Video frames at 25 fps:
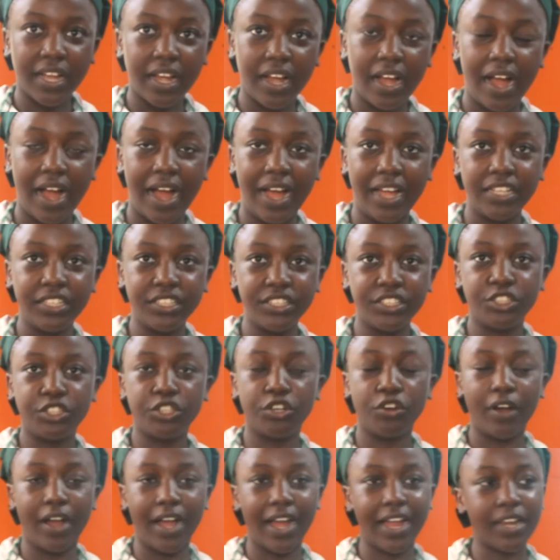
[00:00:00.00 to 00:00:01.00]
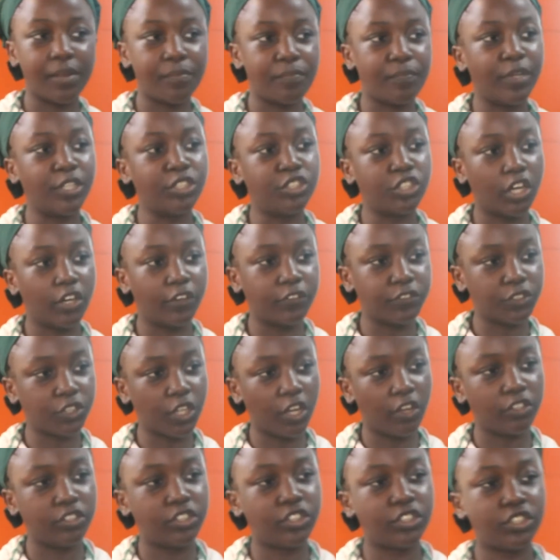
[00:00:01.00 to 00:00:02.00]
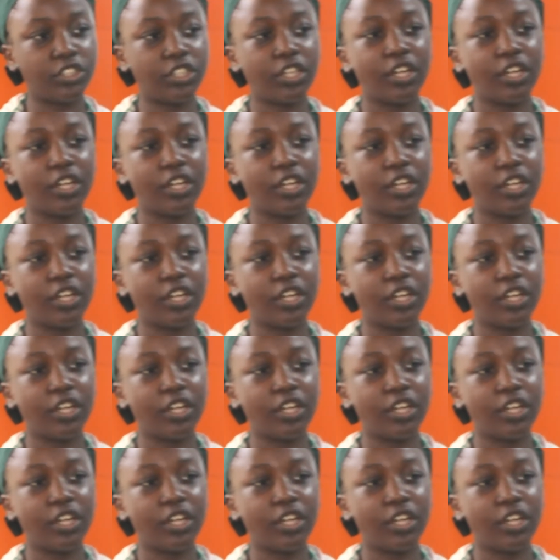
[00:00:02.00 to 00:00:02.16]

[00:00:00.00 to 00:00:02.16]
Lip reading: and you add a pinch of salt.